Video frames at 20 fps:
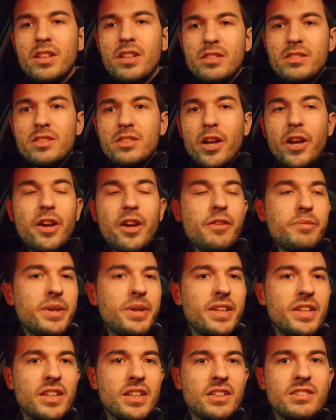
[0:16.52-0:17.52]
So I've
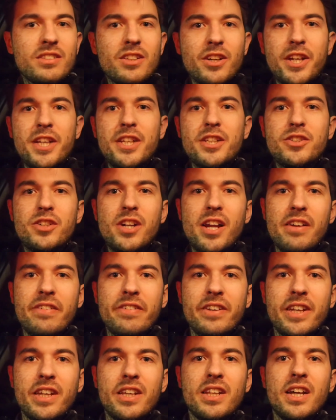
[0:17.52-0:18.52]
been stuck in
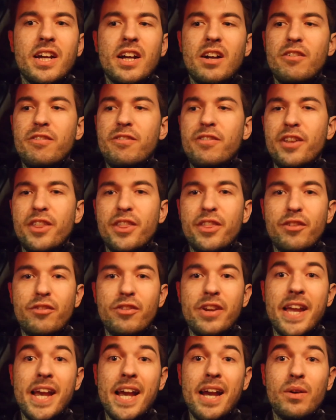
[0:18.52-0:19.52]
traffic now for
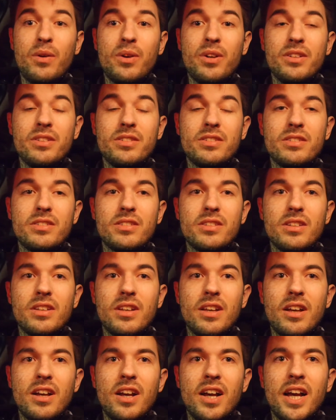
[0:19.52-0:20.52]
3 hours
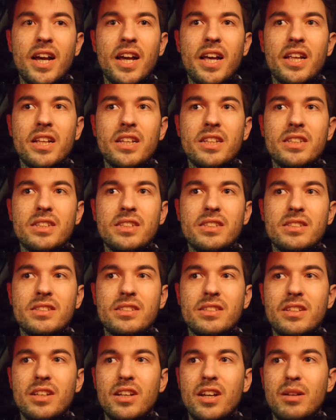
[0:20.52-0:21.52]
and
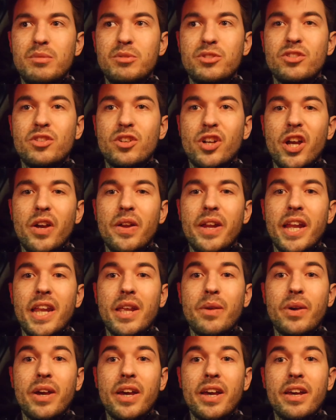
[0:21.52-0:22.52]
I'm just not going
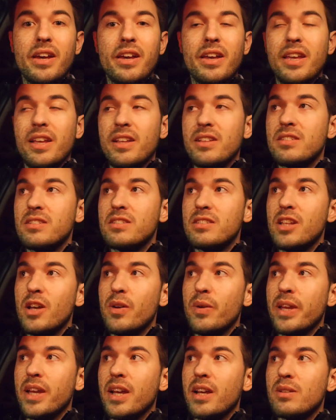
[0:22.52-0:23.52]
anywhere. It's
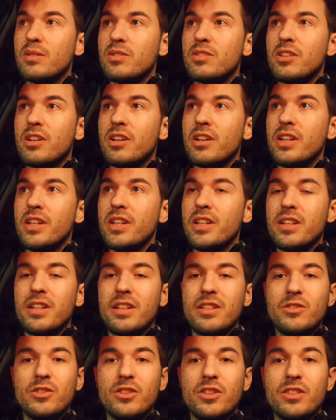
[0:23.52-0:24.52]
snowing outside,
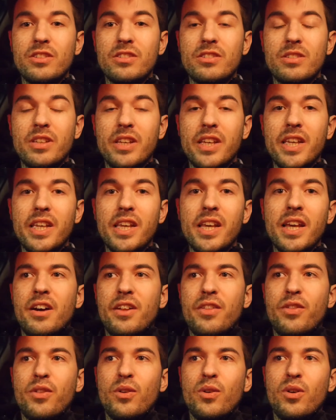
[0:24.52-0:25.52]
as you can see. I
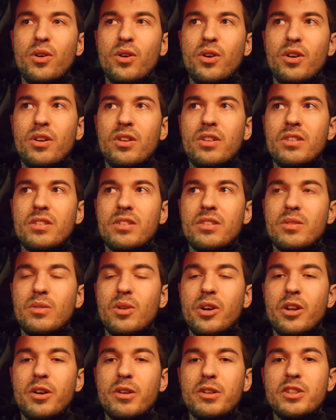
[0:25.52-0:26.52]
thought,
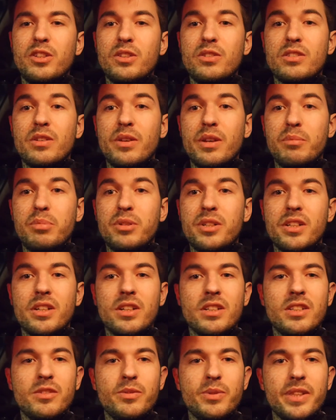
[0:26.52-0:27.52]
why not do something
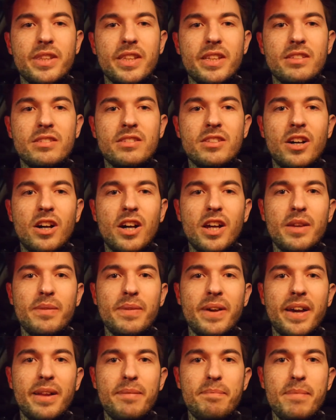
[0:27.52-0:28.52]
productive with this time
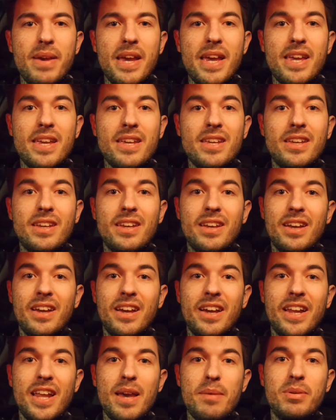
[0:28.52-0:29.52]
and make
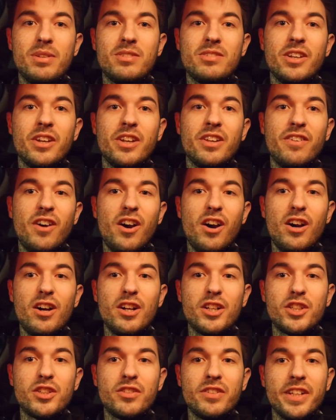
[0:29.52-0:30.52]
an episode of
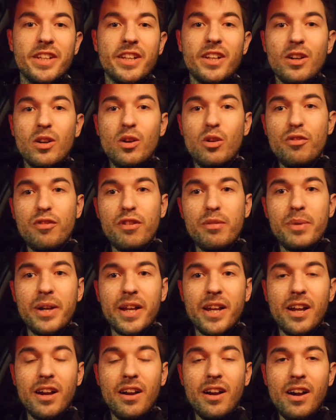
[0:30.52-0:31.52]
HArchery, all from my
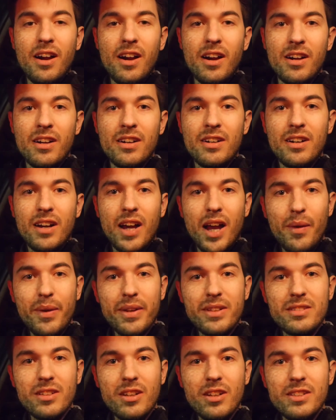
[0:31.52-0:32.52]
car. How
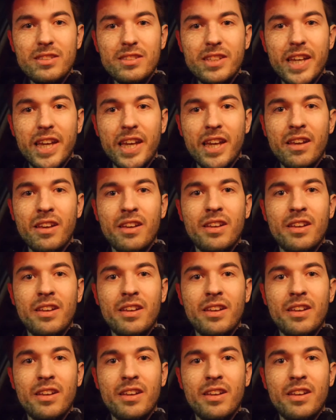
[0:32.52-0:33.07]
exciting.